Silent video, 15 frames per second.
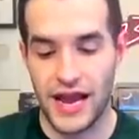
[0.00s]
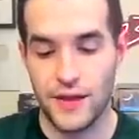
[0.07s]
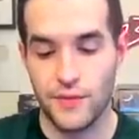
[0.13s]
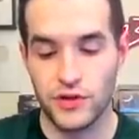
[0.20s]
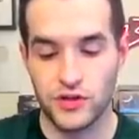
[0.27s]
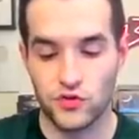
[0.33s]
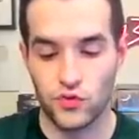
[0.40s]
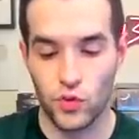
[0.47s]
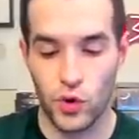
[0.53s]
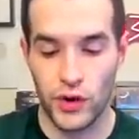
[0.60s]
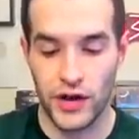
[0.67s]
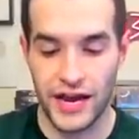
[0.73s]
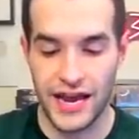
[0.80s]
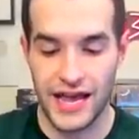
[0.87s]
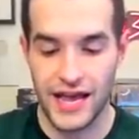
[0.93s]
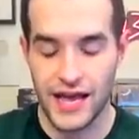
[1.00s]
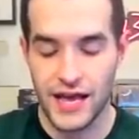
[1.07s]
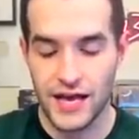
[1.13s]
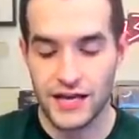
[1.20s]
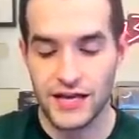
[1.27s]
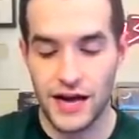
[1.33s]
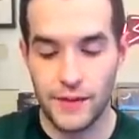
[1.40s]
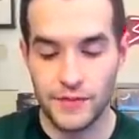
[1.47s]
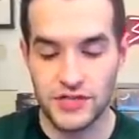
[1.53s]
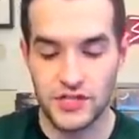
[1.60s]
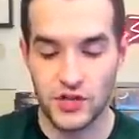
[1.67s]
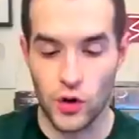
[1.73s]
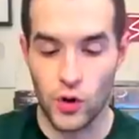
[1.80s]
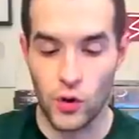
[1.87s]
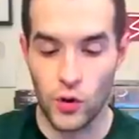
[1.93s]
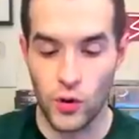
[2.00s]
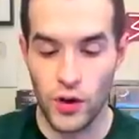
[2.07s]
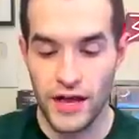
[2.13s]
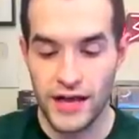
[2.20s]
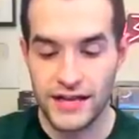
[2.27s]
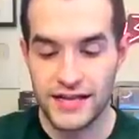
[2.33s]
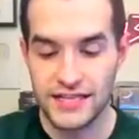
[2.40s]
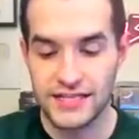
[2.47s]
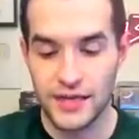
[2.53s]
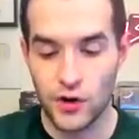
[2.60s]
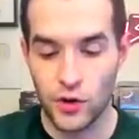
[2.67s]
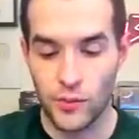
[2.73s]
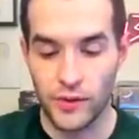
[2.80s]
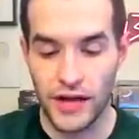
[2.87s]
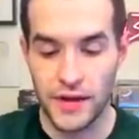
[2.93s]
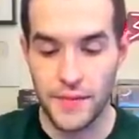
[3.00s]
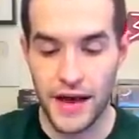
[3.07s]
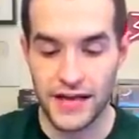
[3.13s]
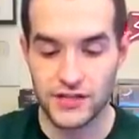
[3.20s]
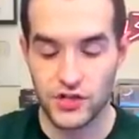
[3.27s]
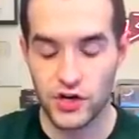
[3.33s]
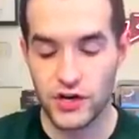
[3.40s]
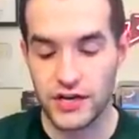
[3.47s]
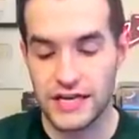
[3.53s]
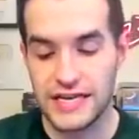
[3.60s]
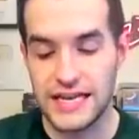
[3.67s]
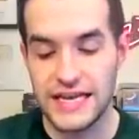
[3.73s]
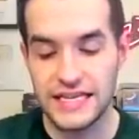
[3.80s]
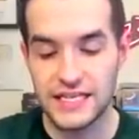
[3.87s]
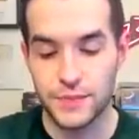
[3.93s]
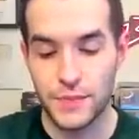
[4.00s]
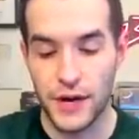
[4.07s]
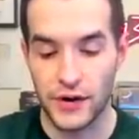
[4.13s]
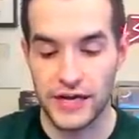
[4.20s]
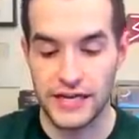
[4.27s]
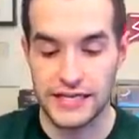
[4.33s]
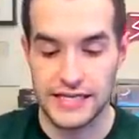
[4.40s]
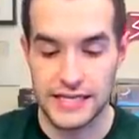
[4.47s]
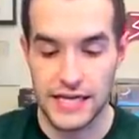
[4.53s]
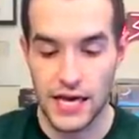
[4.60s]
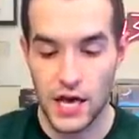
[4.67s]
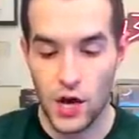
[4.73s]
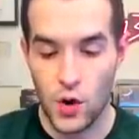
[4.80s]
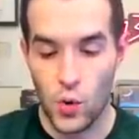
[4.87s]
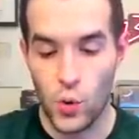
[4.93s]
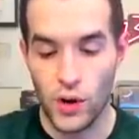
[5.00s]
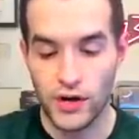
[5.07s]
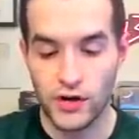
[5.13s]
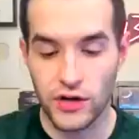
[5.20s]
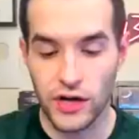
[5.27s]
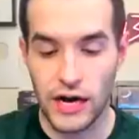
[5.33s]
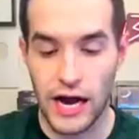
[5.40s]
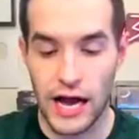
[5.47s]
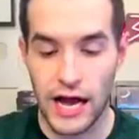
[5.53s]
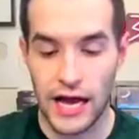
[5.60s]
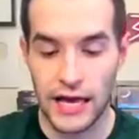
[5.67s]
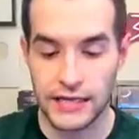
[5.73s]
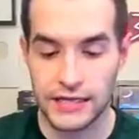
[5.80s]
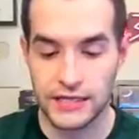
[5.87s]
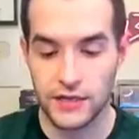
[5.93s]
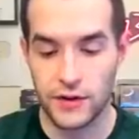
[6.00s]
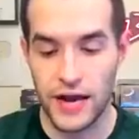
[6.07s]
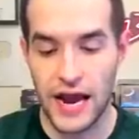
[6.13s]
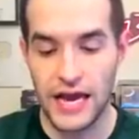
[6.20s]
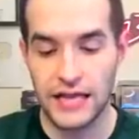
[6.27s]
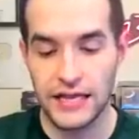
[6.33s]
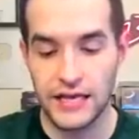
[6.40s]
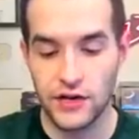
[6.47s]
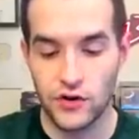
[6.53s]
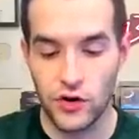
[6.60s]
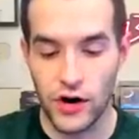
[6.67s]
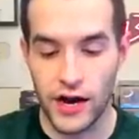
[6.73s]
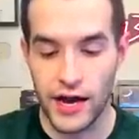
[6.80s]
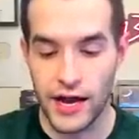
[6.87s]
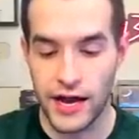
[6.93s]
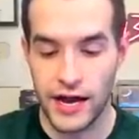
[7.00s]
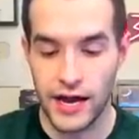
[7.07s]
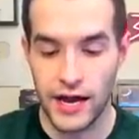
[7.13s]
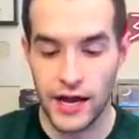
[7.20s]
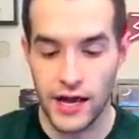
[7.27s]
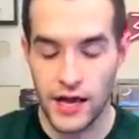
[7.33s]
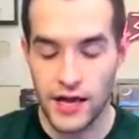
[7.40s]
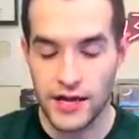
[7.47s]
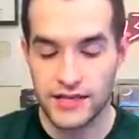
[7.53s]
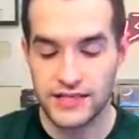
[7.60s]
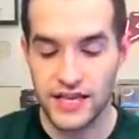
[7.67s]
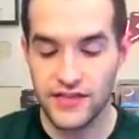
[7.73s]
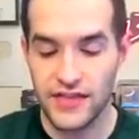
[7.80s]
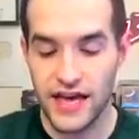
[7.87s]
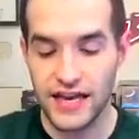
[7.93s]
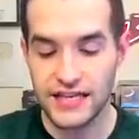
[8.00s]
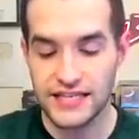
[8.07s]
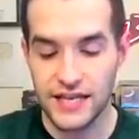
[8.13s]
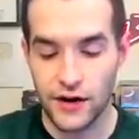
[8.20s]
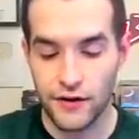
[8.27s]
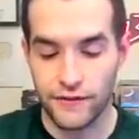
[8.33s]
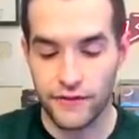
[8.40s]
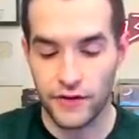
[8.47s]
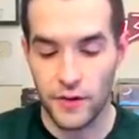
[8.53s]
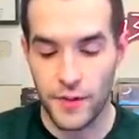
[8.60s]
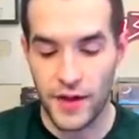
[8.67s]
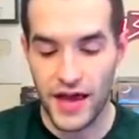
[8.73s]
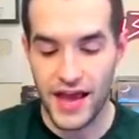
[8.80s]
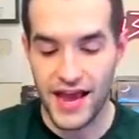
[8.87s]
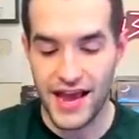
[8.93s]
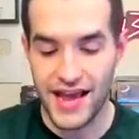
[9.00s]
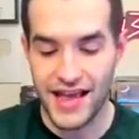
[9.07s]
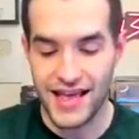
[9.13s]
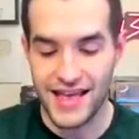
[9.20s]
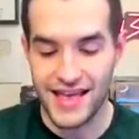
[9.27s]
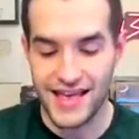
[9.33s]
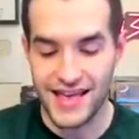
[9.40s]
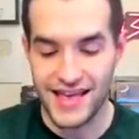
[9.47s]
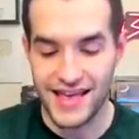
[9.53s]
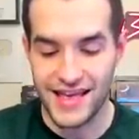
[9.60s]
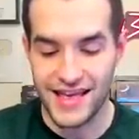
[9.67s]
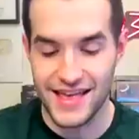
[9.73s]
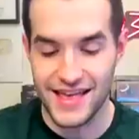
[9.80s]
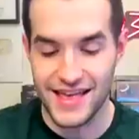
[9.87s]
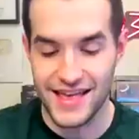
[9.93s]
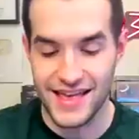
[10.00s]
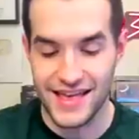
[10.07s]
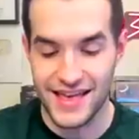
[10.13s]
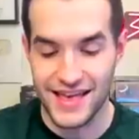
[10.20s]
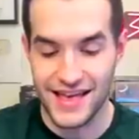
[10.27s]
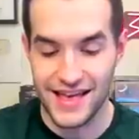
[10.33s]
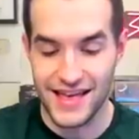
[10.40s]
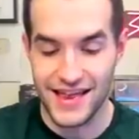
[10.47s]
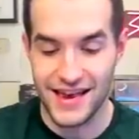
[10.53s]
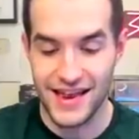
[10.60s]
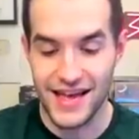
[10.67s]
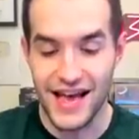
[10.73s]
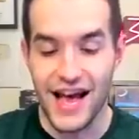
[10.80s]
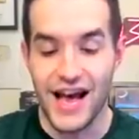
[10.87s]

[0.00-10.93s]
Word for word: Ambulance Roid, Common Soul, Destiny Hero Blade Master, D-Spirit, Wonder Garage, Alien Gray, Synthetic Seraphim, and